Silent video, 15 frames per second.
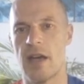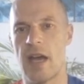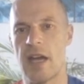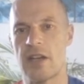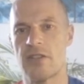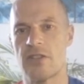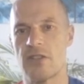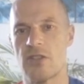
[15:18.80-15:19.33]

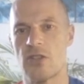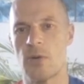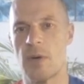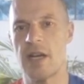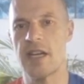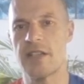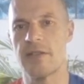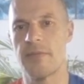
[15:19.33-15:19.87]

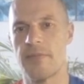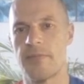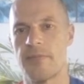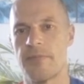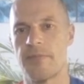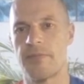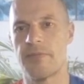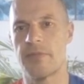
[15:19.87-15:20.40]
squared,
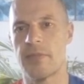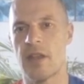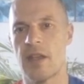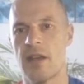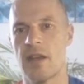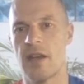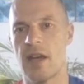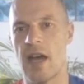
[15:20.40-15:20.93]

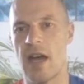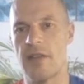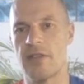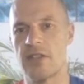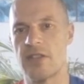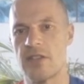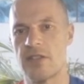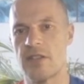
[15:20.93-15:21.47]
and
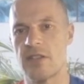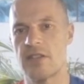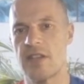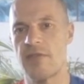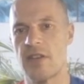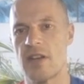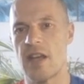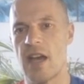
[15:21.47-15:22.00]
this is
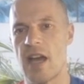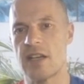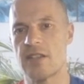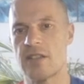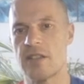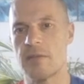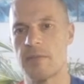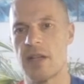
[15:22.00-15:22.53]

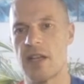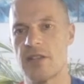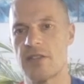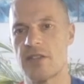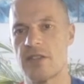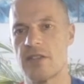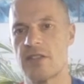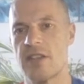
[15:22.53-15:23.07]
7x
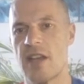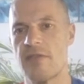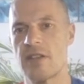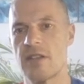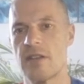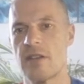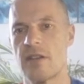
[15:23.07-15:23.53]
plus 7,